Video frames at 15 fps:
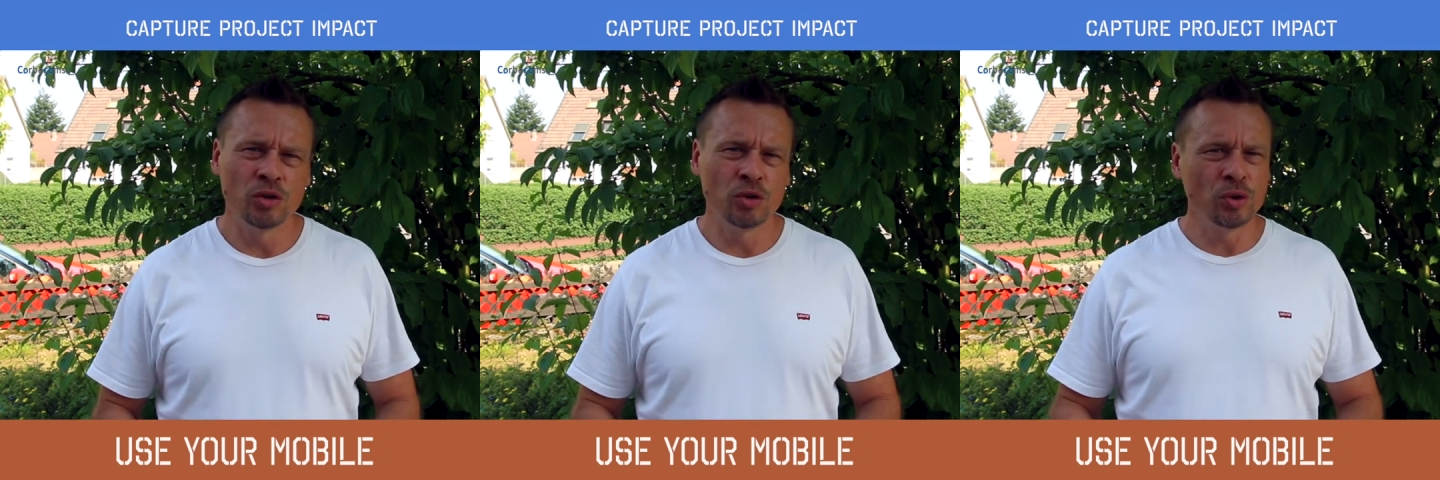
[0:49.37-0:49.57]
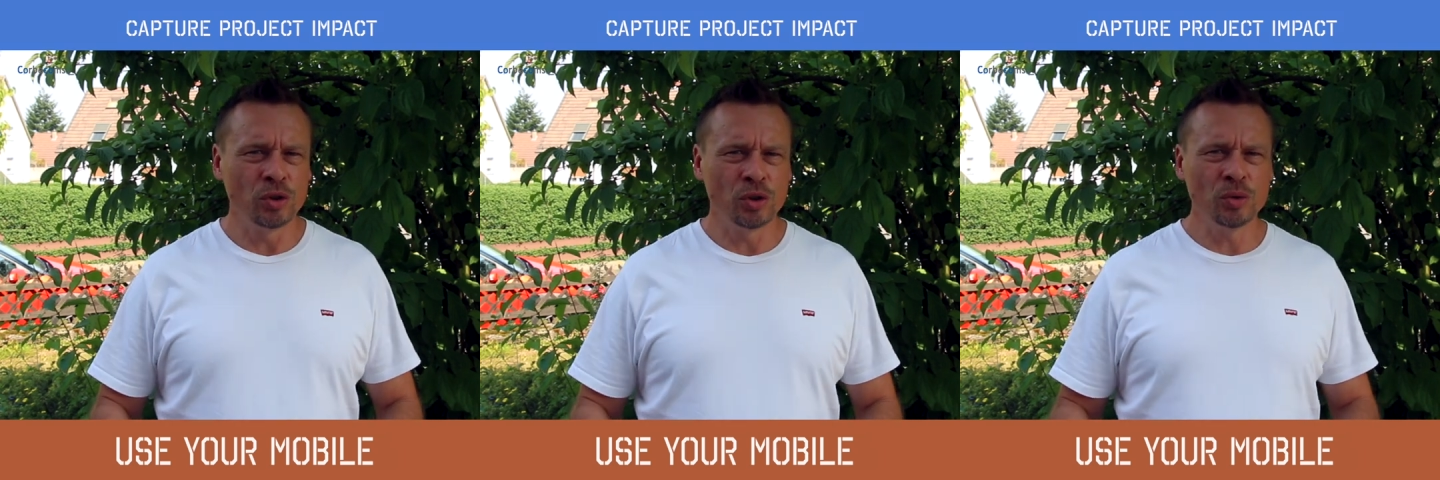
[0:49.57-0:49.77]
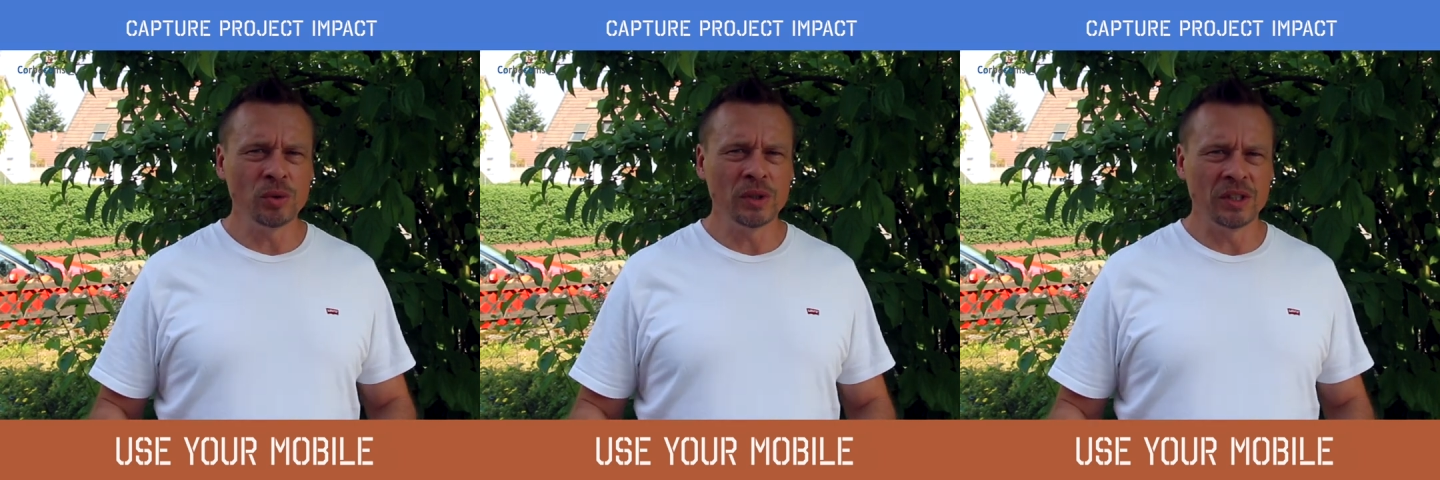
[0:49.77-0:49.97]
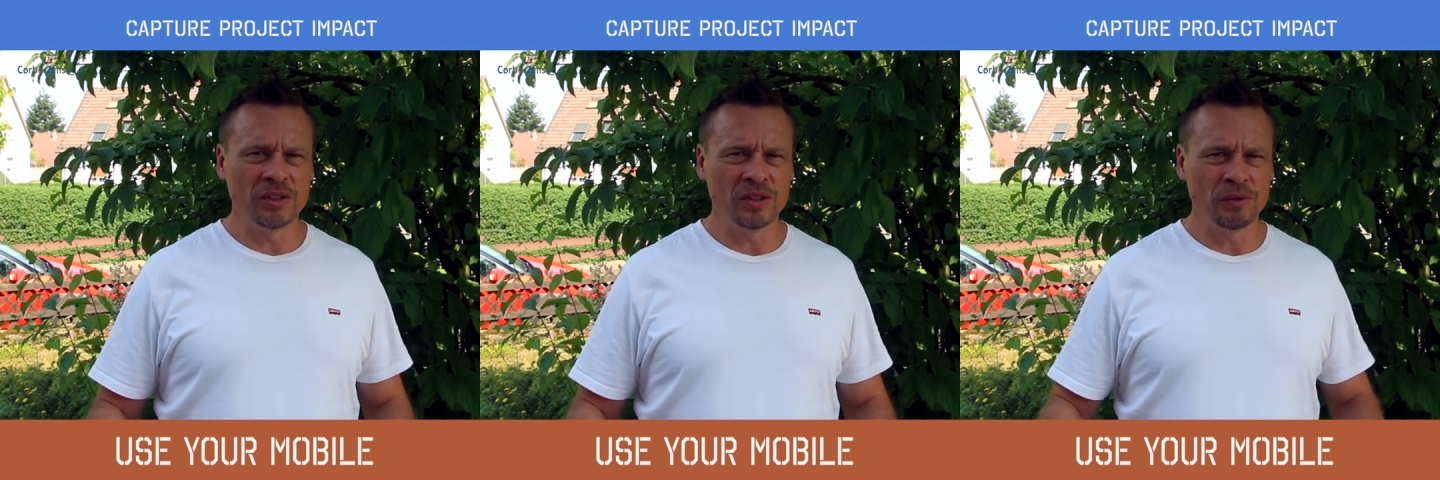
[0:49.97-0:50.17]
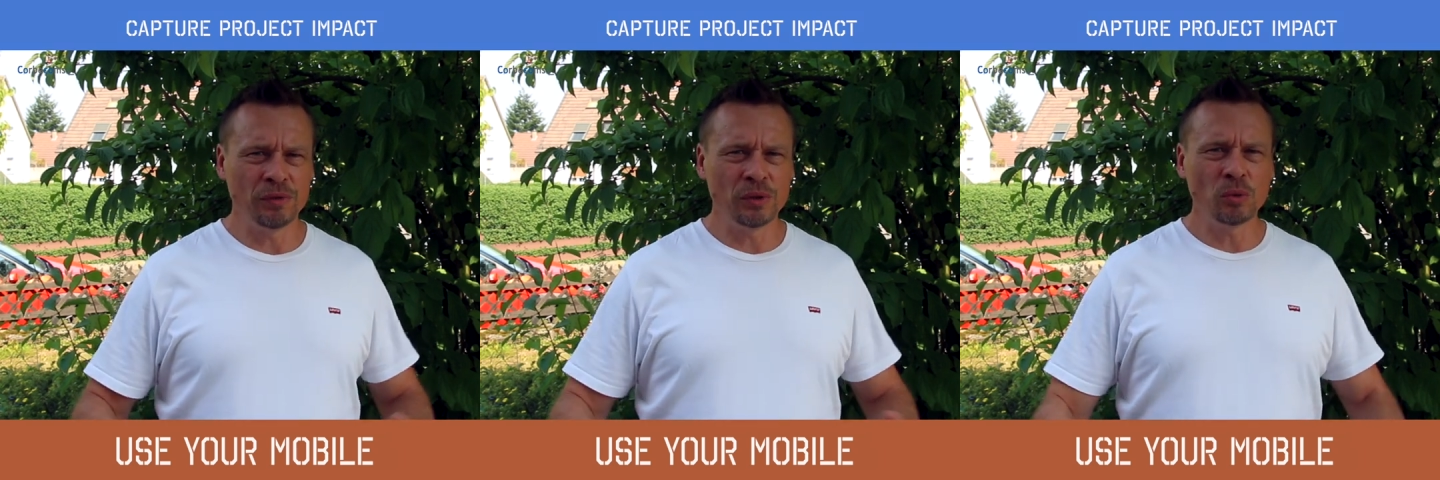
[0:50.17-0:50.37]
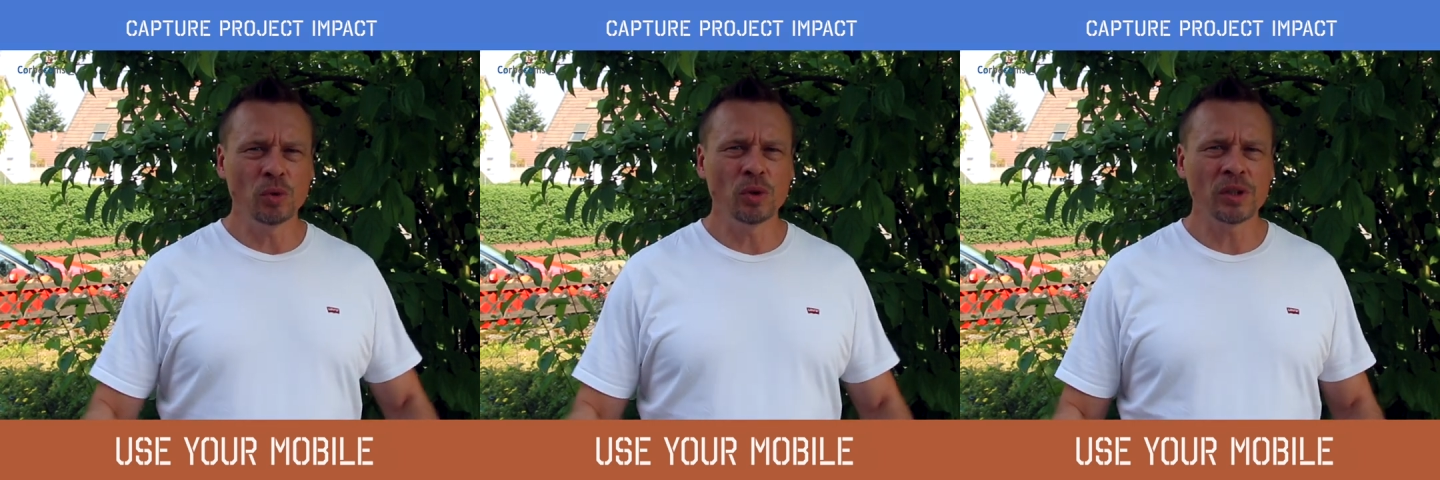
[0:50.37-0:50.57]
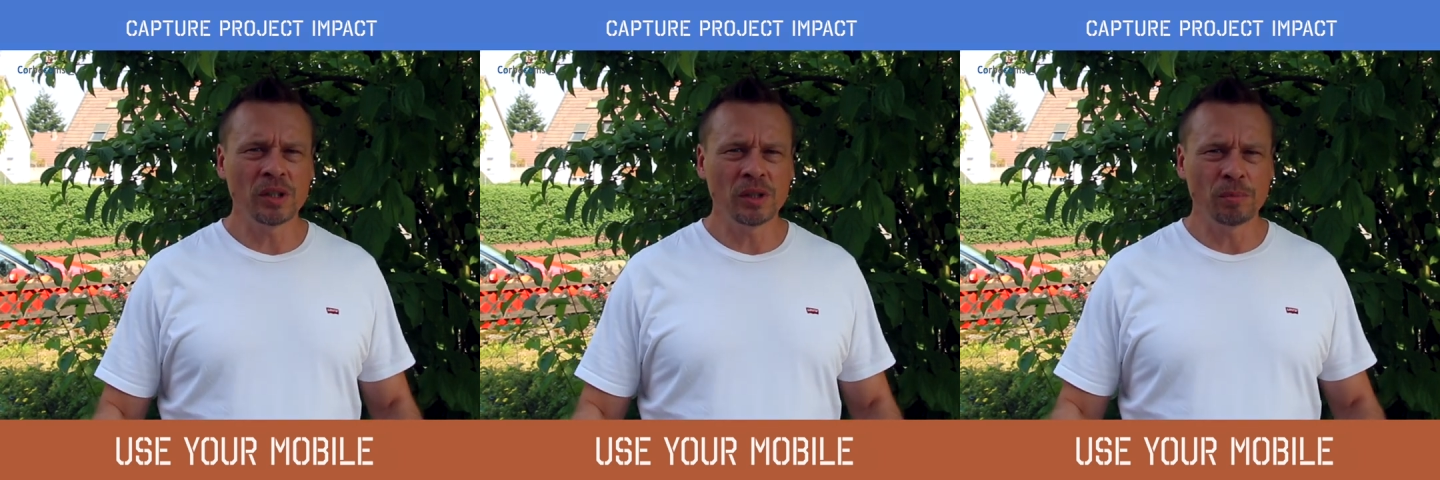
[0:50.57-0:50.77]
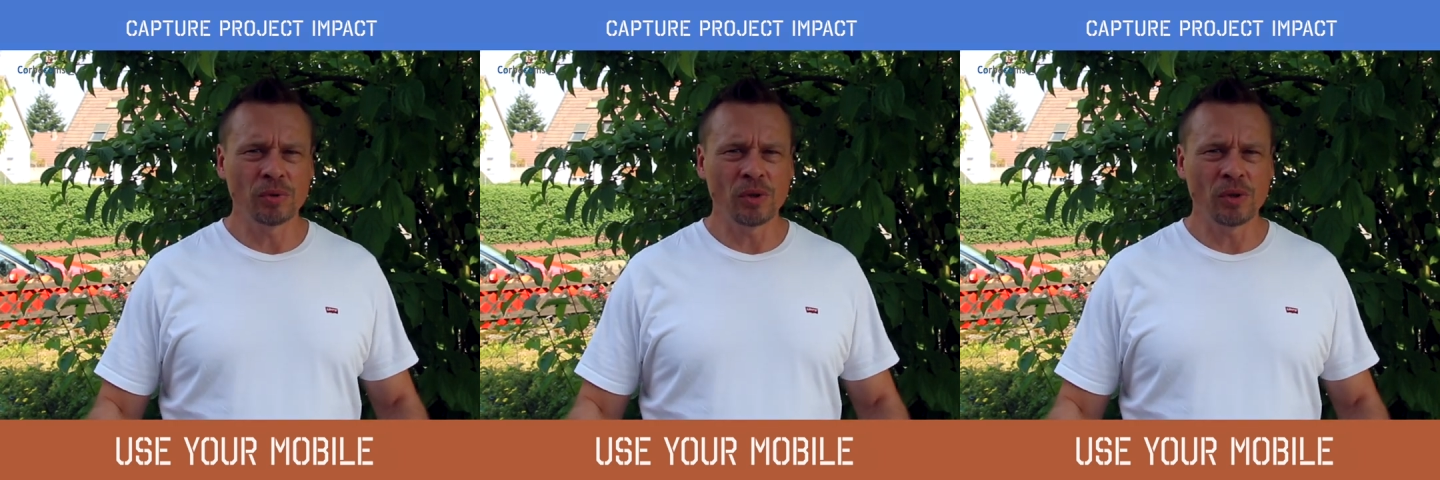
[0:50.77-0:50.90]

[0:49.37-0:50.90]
to you is, if you work in a